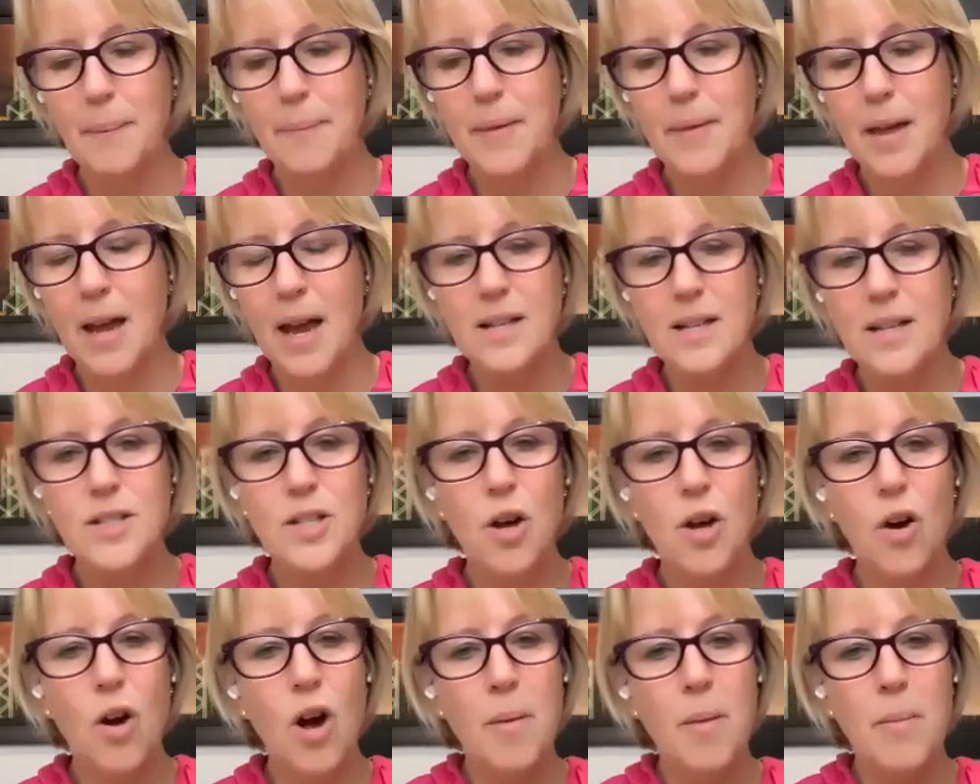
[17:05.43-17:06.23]
And so
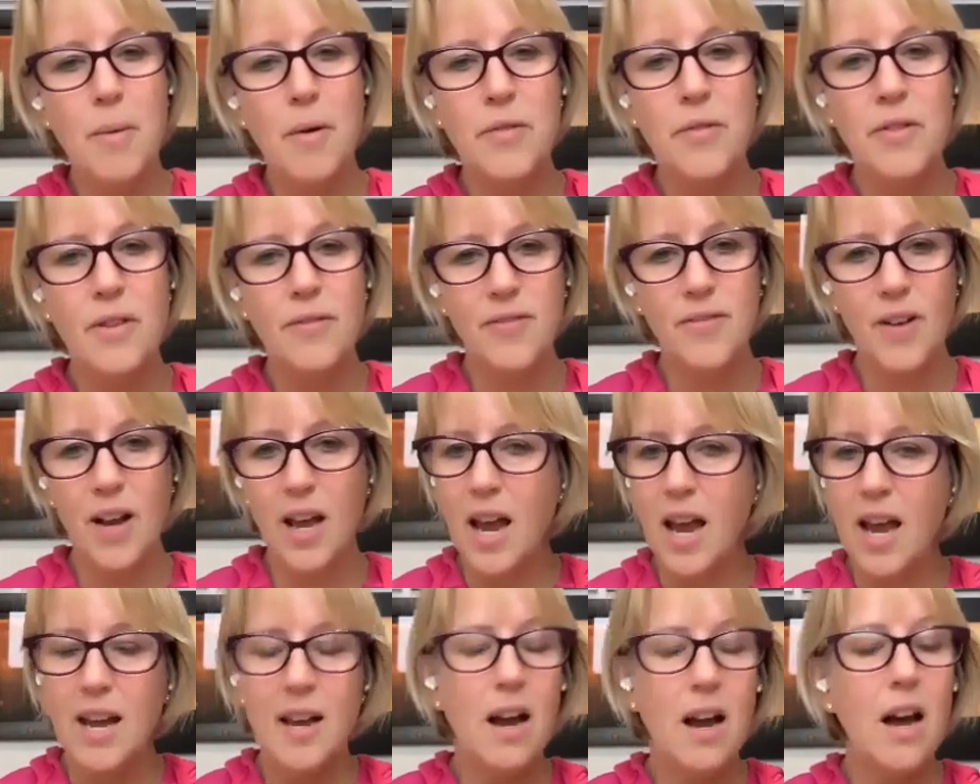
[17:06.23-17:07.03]
I'm
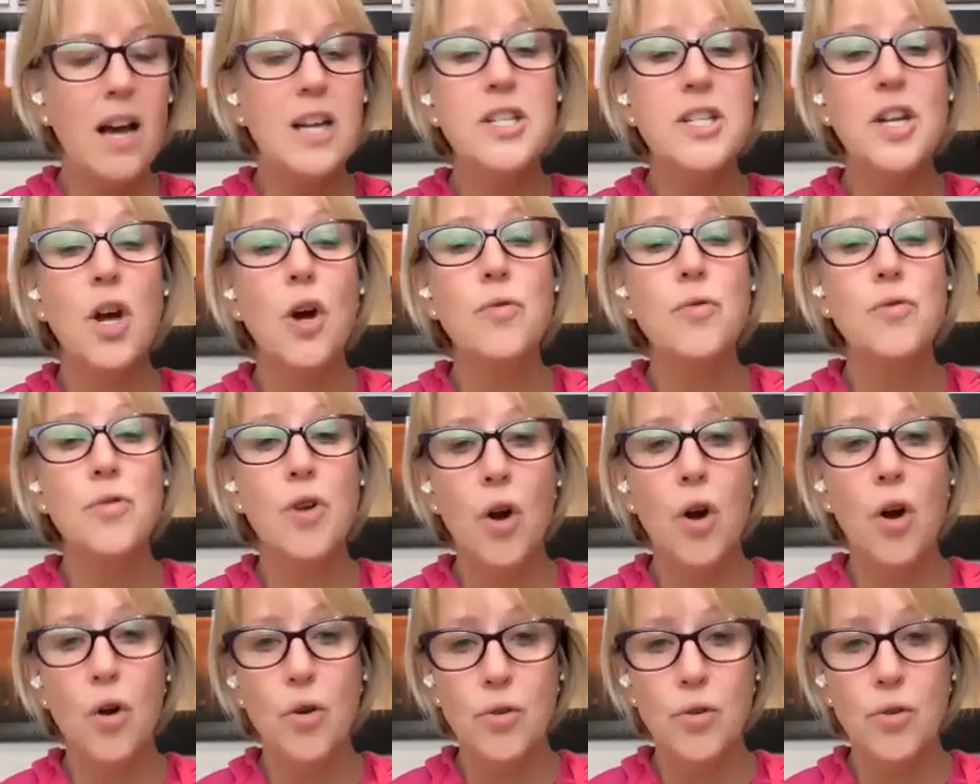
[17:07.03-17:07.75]
and I don't know.